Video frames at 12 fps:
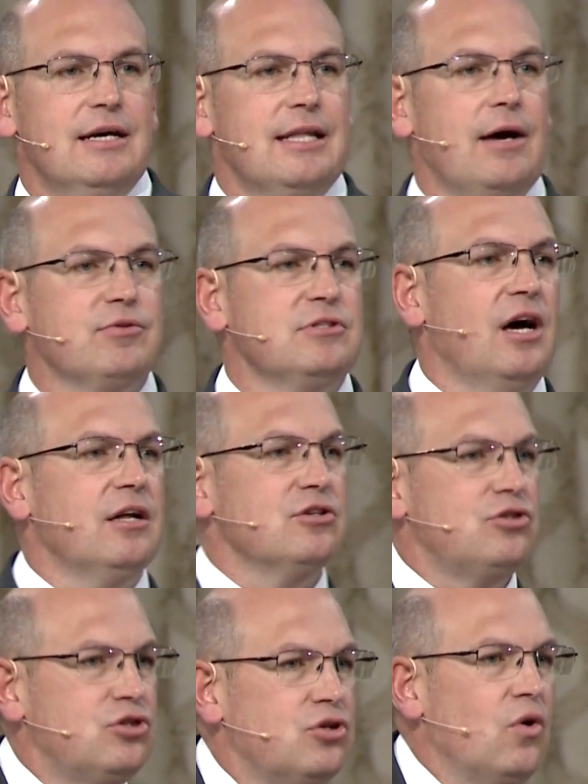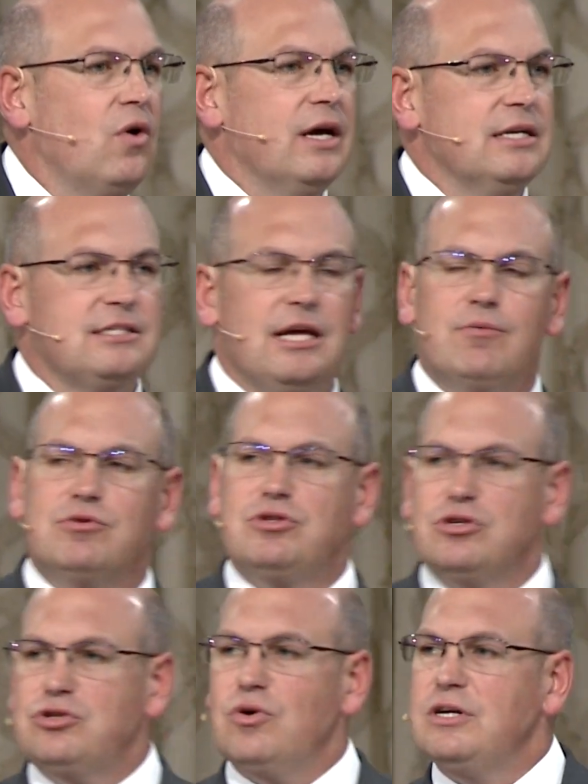That was not his choice. That was
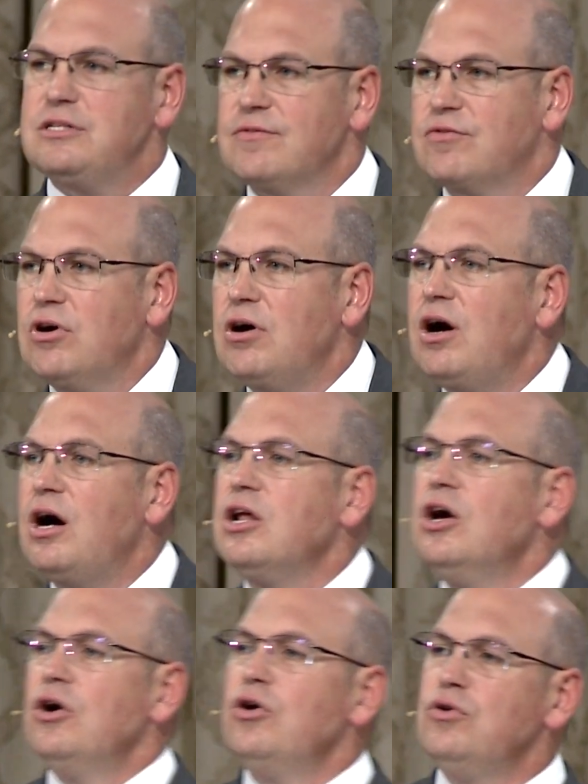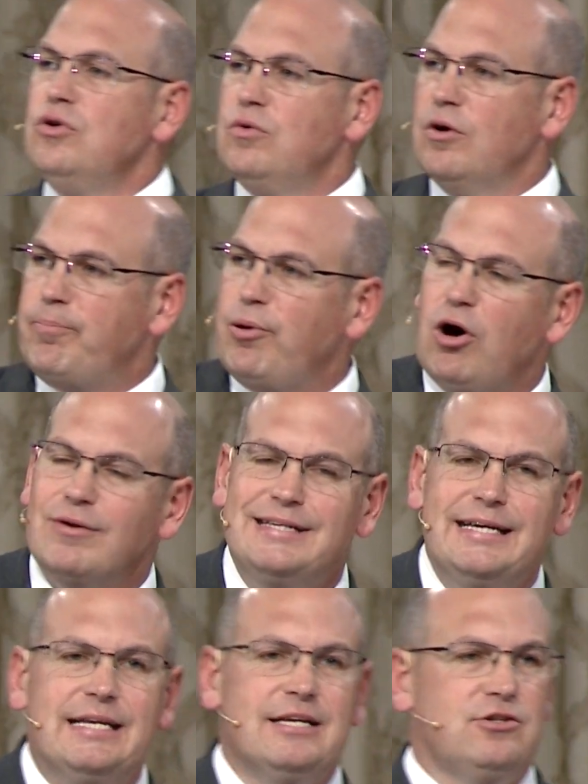the choice of God who knew what Paul
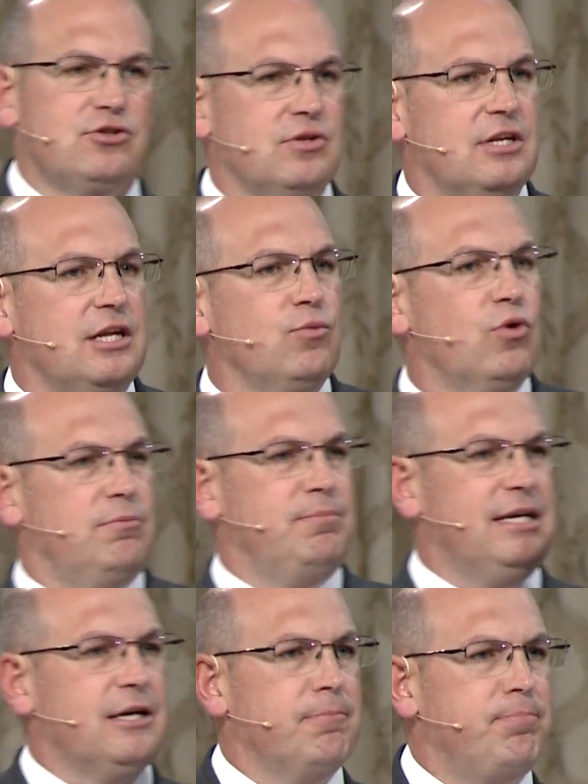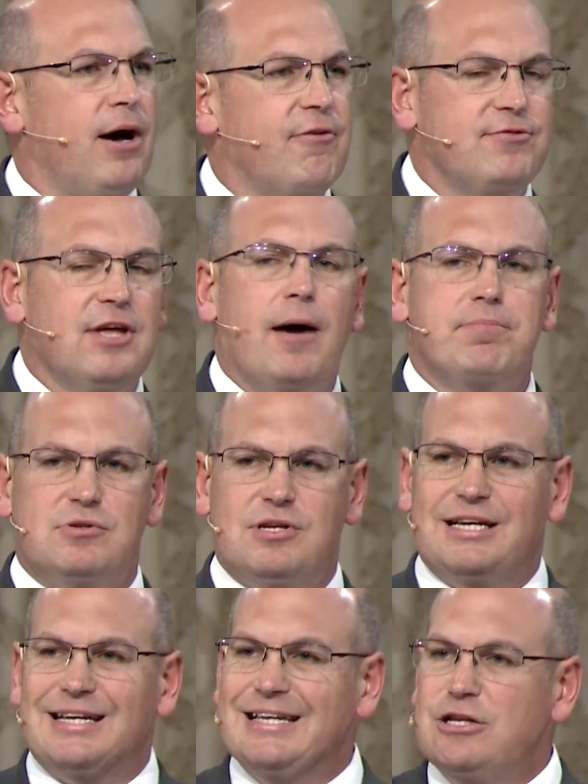needed so that he wouldn't become puffed up, so that he
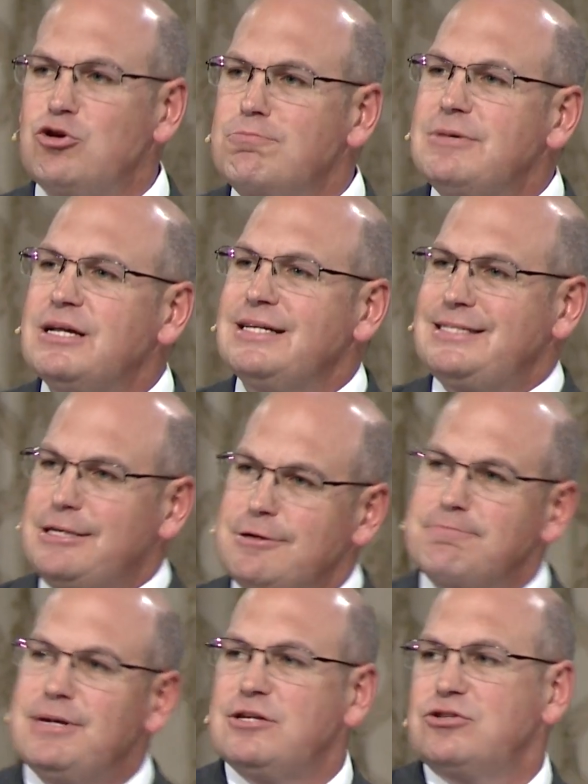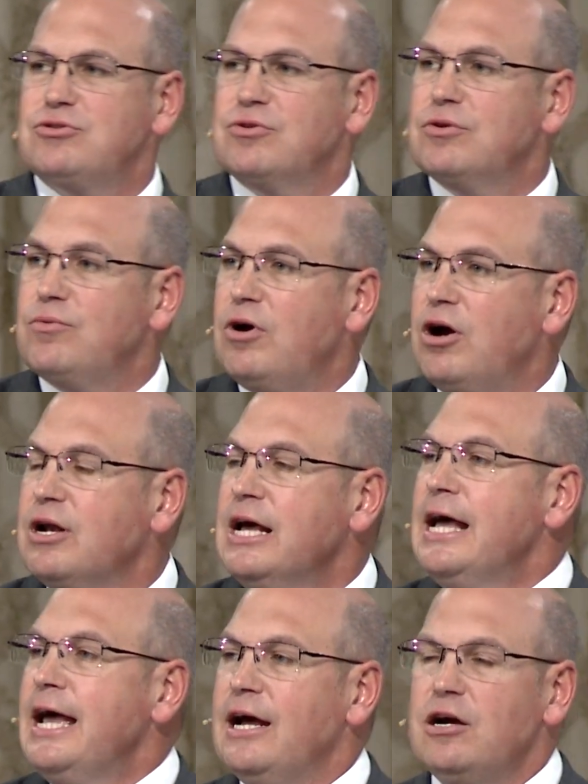could, in humility, administer the word.
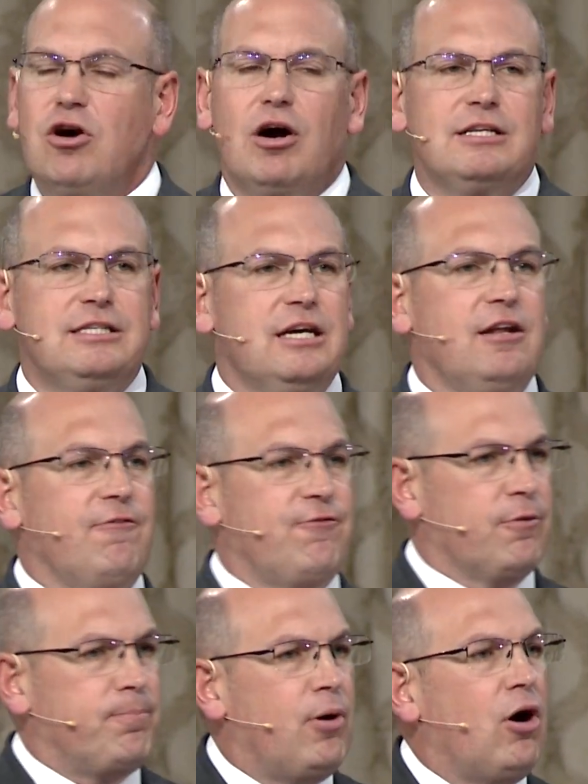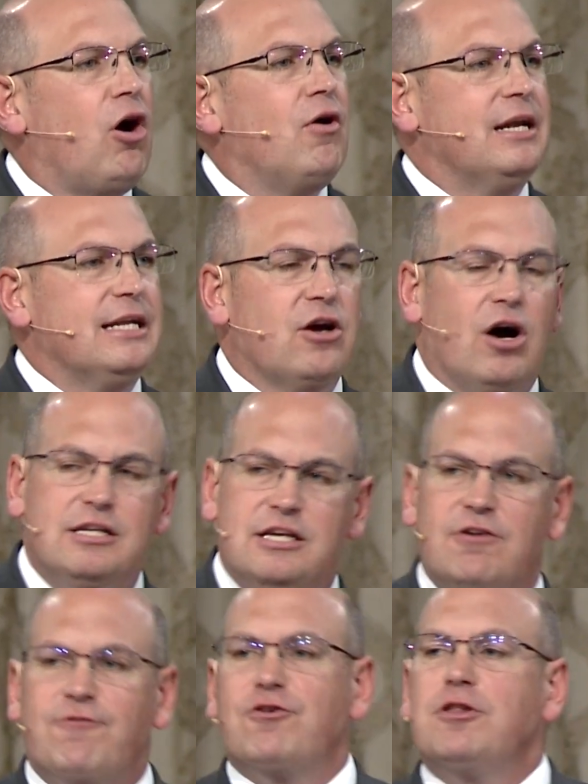And God did it for Paul, and God did
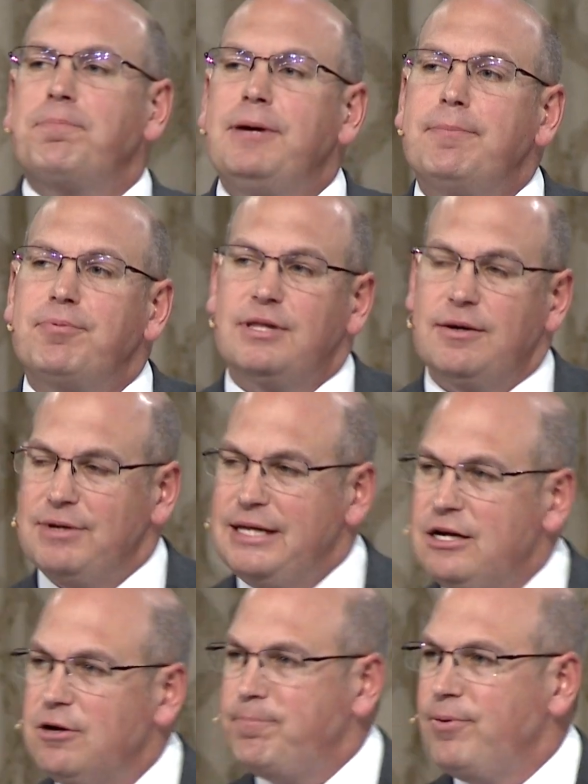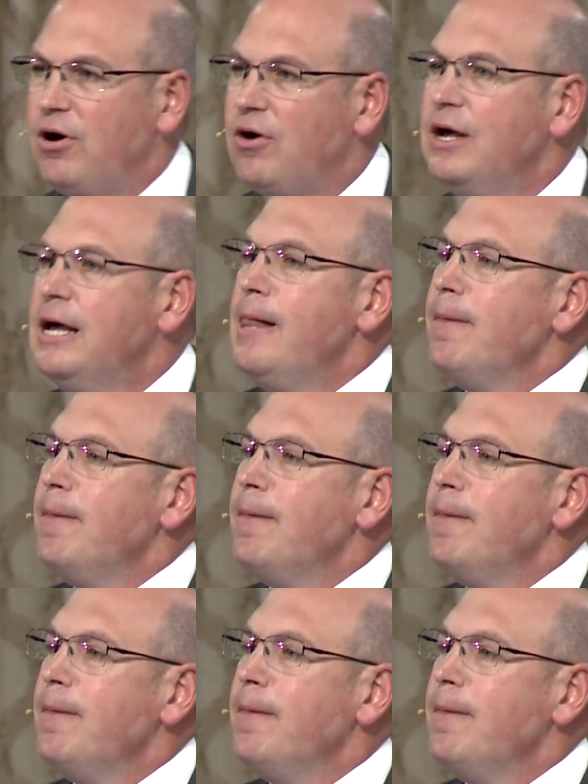it for the people that would hear Paul.